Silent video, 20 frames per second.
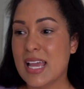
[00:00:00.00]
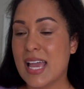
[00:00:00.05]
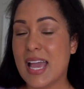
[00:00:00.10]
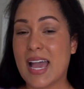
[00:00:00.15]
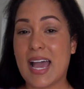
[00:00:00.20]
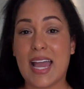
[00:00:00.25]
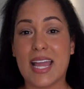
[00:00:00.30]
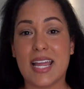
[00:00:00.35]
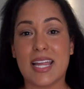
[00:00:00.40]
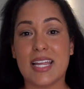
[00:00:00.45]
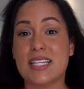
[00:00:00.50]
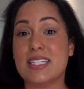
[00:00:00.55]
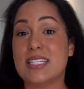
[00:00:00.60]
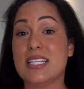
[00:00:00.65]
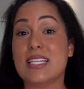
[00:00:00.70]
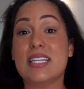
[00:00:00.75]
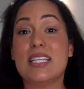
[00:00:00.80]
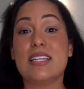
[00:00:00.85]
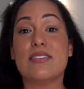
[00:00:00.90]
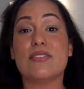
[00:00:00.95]
I
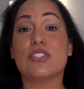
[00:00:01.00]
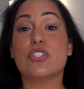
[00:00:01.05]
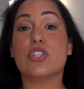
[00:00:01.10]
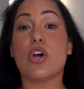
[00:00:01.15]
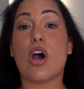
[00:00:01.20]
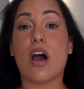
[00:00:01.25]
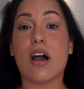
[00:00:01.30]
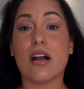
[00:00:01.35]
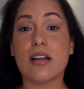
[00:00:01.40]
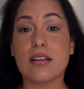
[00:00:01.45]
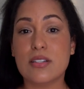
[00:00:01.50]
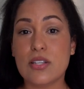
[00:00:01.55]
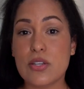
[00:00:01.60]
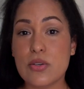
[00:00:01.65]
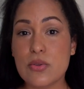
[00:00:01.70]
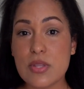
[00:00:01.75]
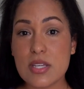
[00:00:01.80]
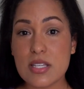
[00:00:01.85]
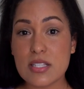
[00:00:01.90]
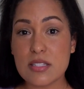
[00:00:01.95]
didn't even talk
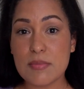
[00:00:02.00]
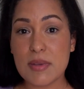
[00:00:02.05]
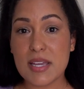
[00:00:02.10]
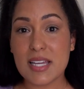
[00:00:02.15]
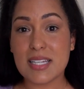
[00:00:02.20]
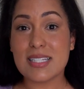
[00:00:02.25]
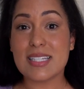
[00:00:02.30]
to this man,